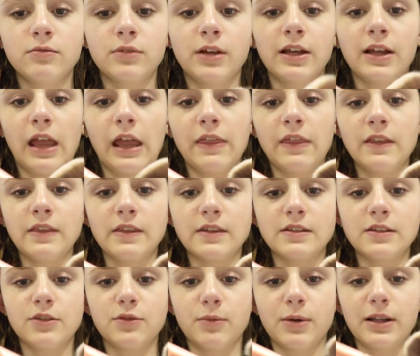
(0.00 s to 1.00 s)
Like I think
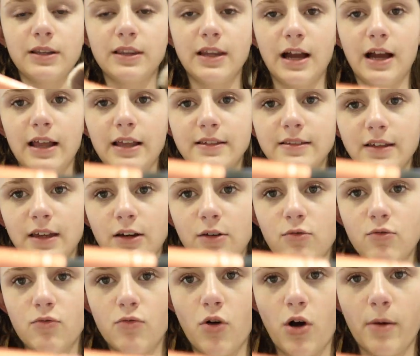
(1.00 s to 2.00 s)
this is the one. No, it's like
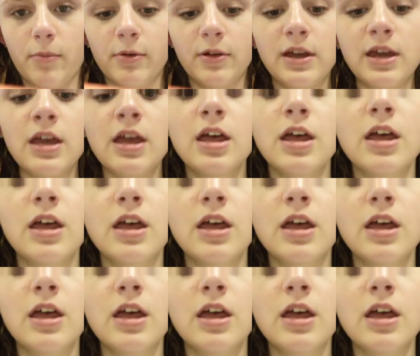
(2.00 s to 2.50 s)
wobbly.